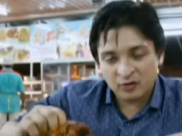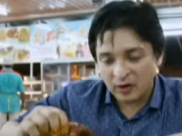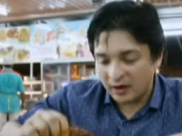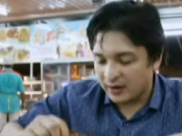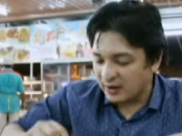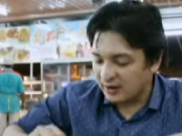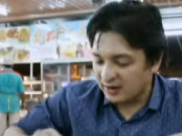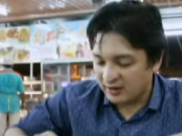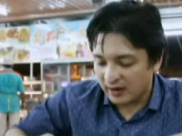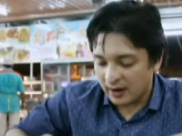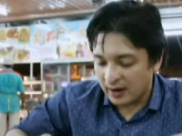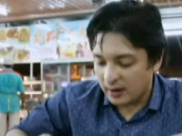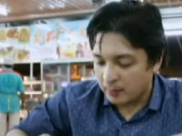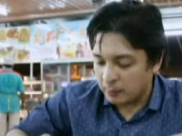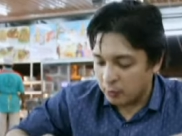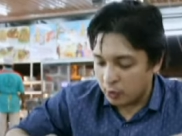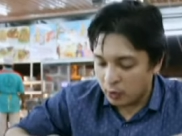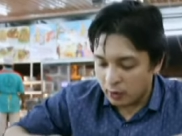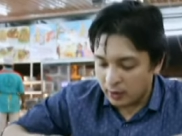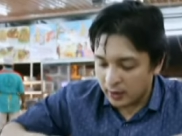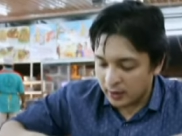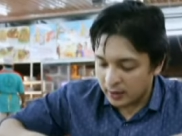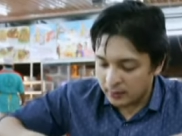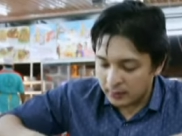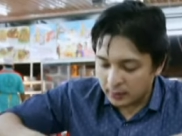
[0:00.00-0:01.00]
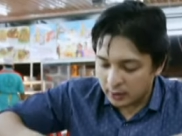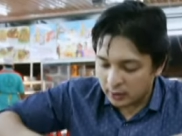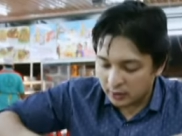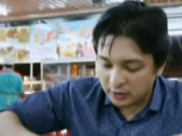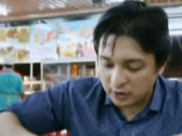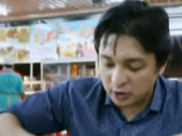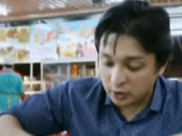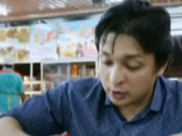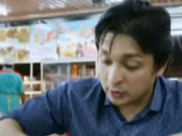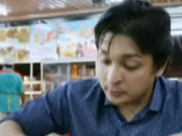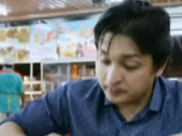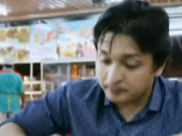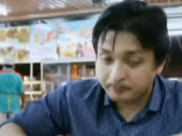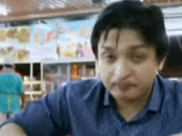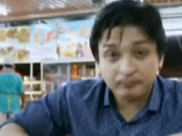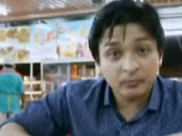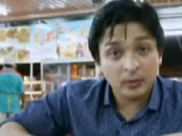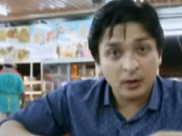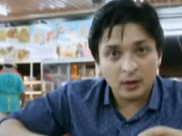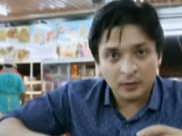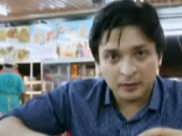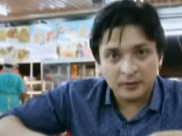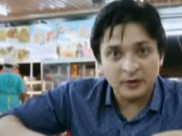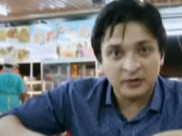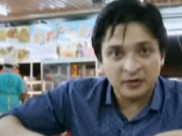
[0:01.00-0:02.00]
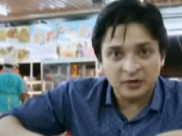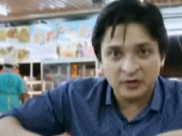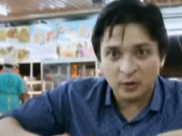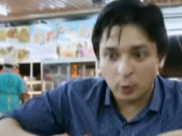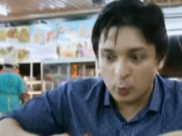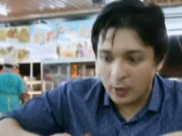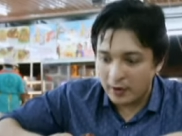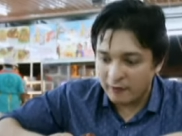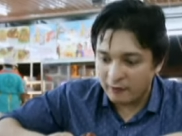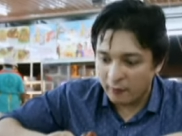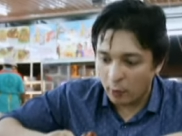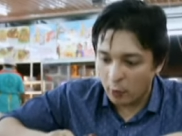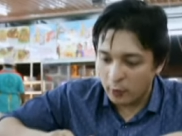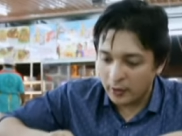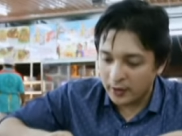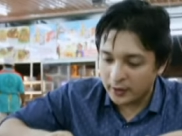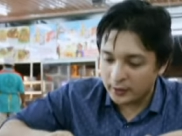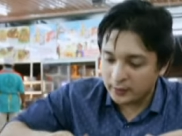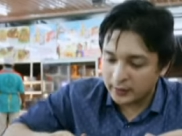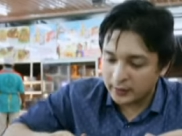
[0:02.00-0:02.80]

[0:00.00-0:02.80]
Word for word: try this ayam goreng because, you know, this is the way forward,